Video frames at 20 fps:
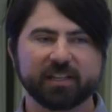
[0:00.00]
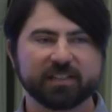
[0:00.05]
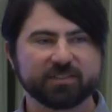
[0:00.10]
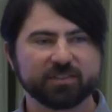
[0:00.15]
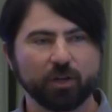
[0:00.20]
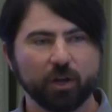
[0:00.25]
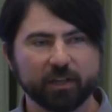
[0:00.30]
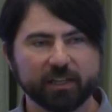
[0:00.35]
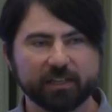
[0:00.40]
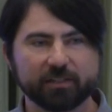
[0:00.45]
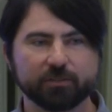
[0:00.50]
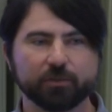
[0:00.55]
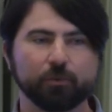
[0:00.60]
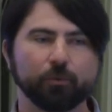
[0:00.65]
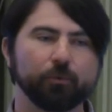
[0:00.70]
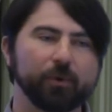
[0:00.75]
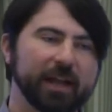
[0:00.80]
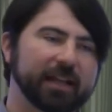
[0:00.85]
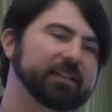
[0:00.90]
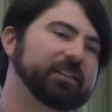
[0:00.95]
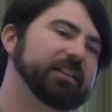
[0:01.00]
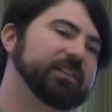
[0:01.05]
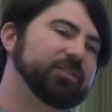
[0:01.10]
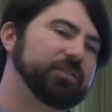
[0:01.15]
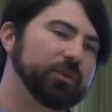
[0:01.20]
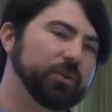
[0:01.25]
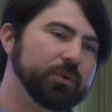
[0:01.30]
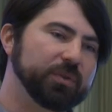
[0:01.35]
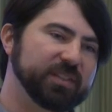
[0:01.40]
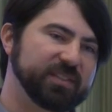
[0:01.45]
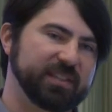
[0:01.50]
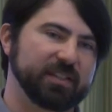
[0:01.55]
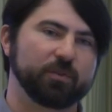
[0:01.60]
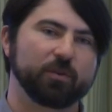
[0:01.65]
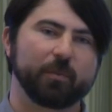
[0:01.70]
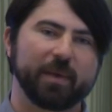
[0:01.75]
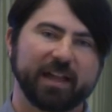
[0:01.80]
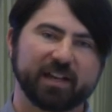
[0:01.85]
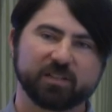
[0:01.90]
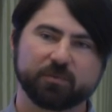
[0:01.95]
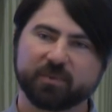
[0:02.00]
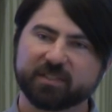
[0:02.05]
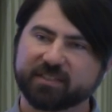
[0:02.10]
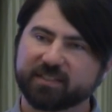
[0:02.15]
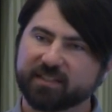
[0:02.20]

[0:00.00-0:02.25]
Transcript: It's talking directly to the secret management